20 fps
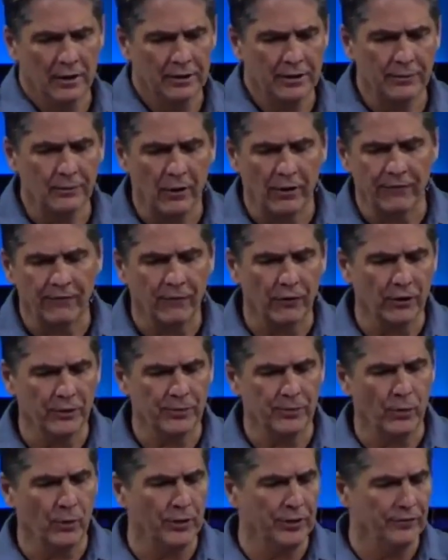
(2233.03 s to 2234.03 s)
Come to our
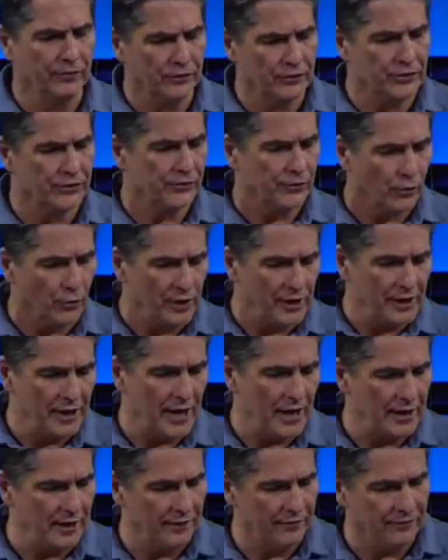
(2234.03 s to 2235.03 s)
fourth point in verses
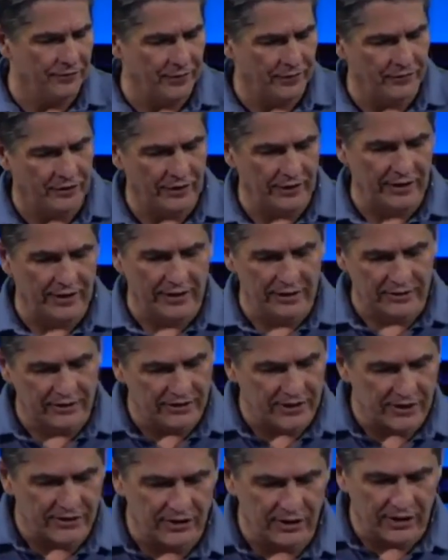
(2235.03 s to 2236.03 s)
forty-nine and fifty, the
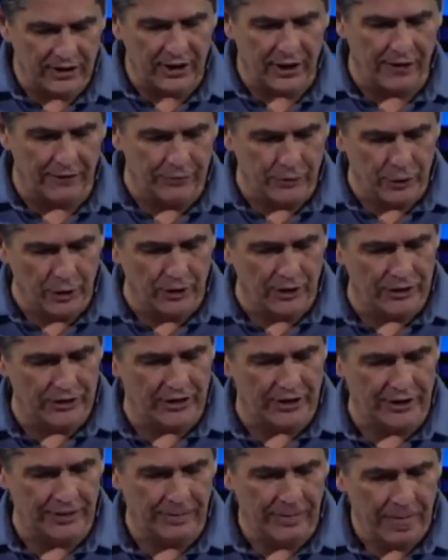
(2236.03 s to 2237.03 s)
necessity of
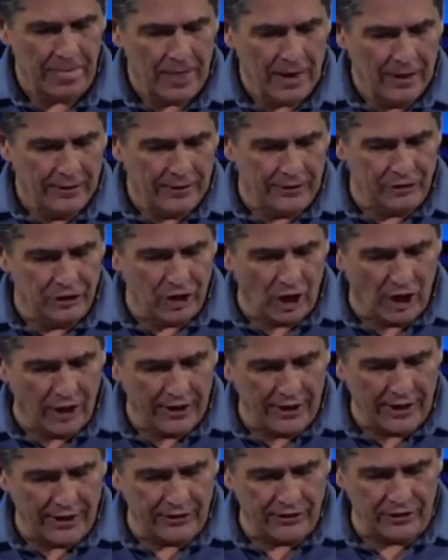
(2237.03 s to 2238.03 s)
unity. Now John
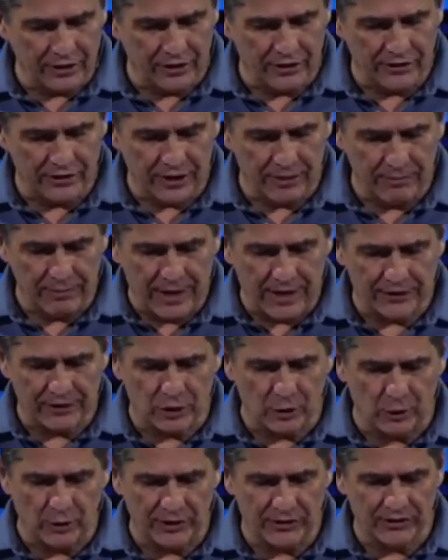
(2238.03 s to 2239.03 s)
answered and said,
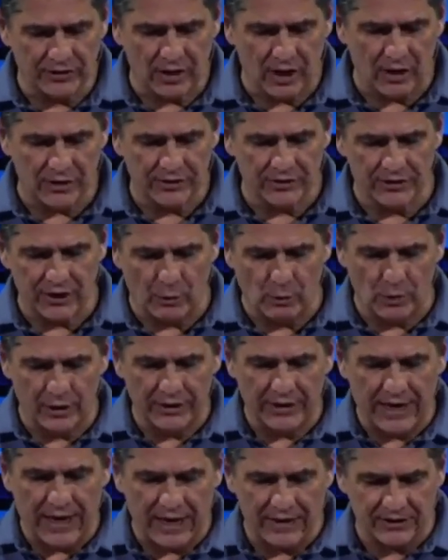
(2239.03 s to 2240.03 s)
Master, we saw
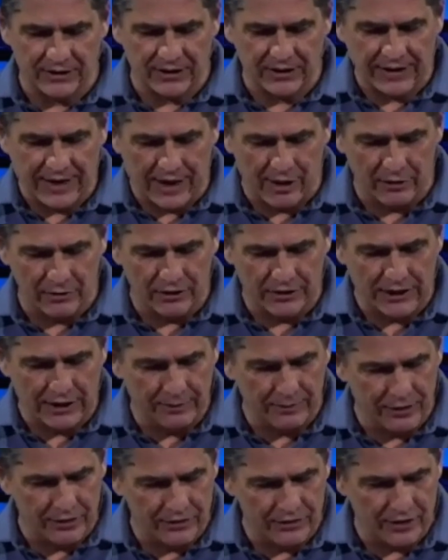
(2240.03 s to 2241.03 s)
someone casting out
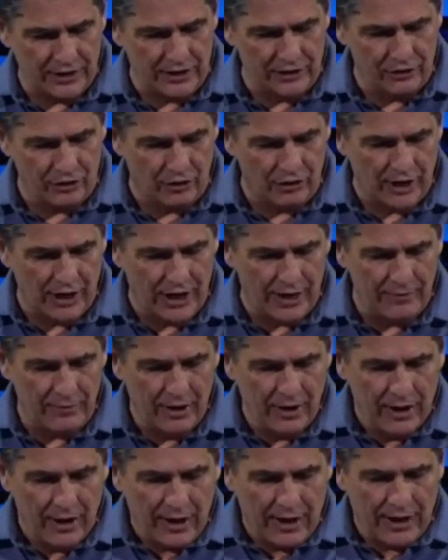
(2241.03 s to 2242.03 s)
demons in your name,
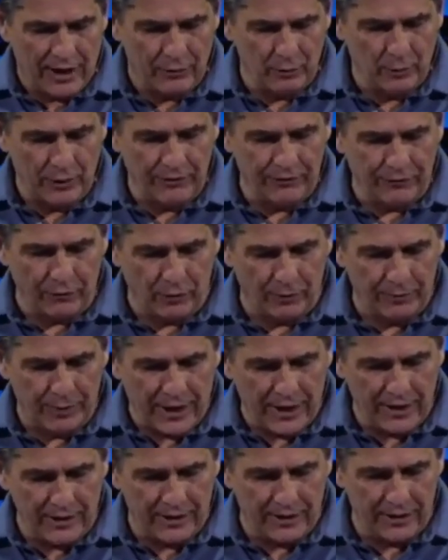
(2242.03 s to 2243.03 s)
and we
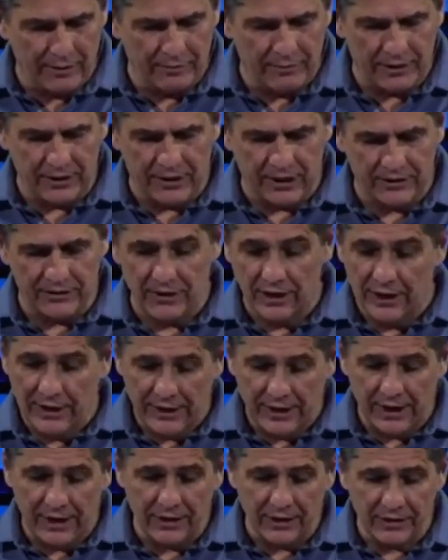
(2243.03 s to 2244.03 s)
forbade him because
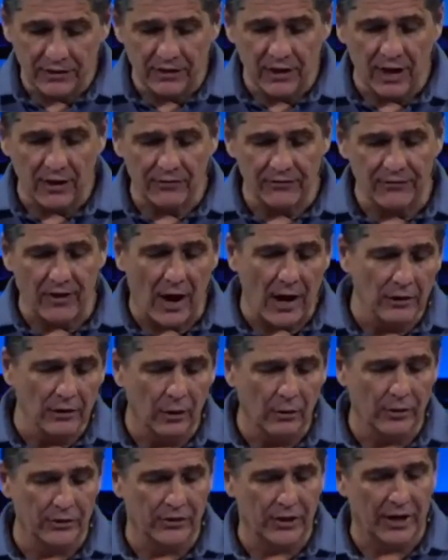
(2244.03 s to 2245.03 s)
he does not follow
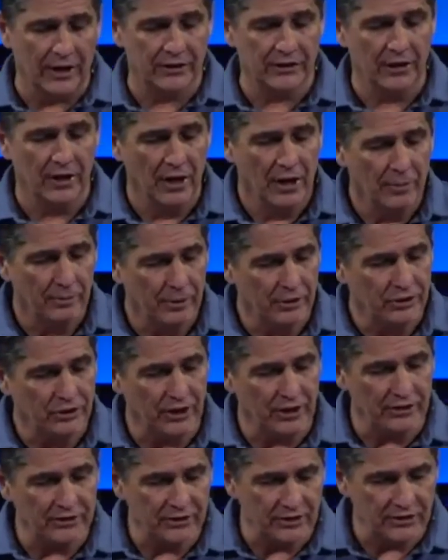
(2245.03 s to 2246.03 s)
with us. But
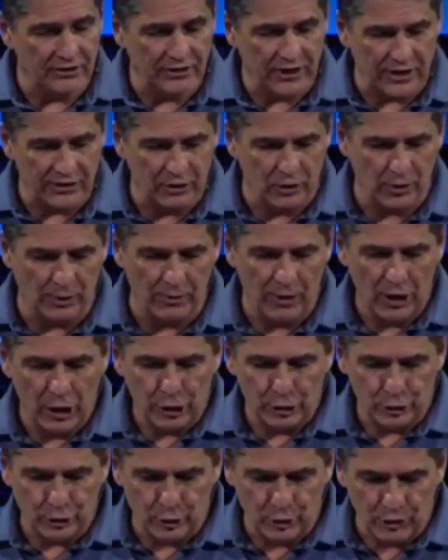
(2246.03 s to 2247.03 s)
Jesus said to him,
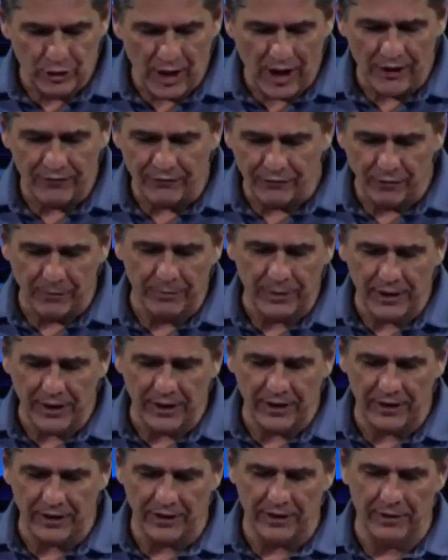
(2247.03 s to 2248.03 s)
do not
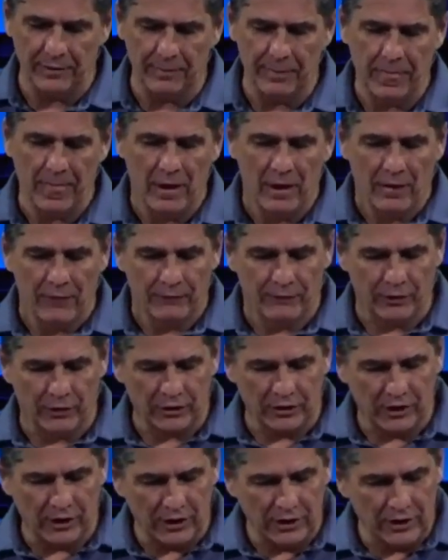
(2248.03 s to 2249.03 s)
forbid him, for
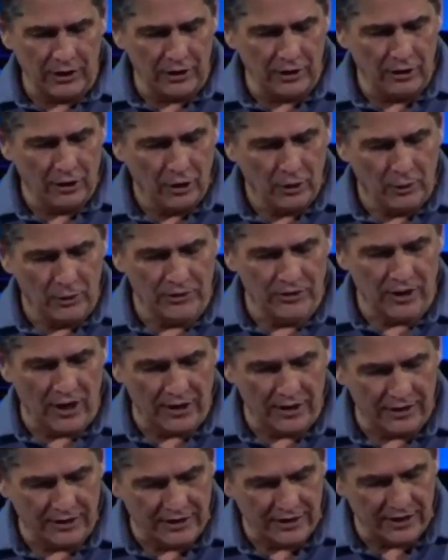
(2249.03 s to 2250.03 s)
he who is
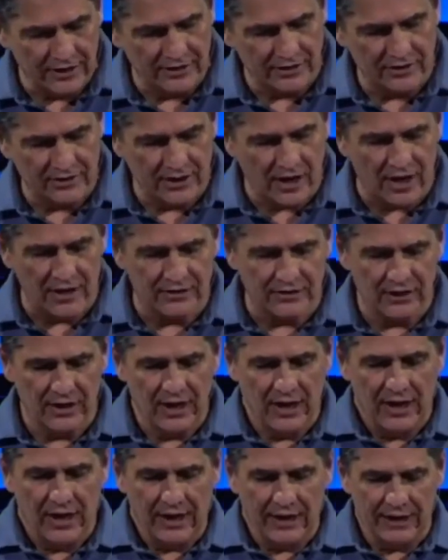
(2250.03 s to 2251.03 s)
not against us
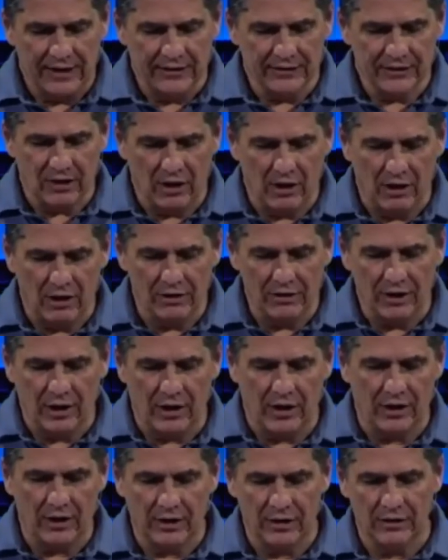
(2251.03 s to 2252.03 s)
is on
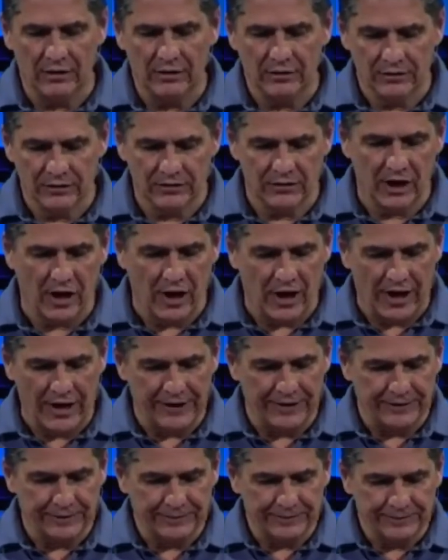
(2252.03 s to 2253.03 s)
our
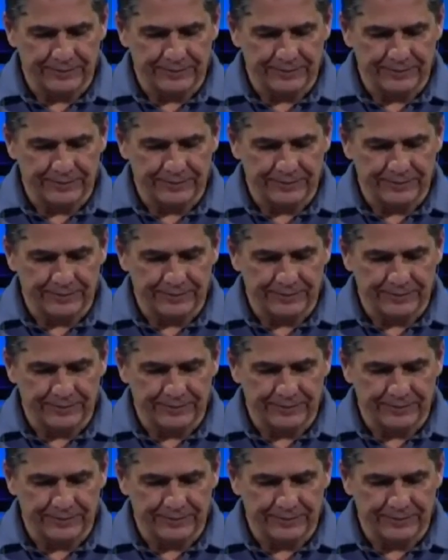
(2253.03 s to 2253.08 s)
side.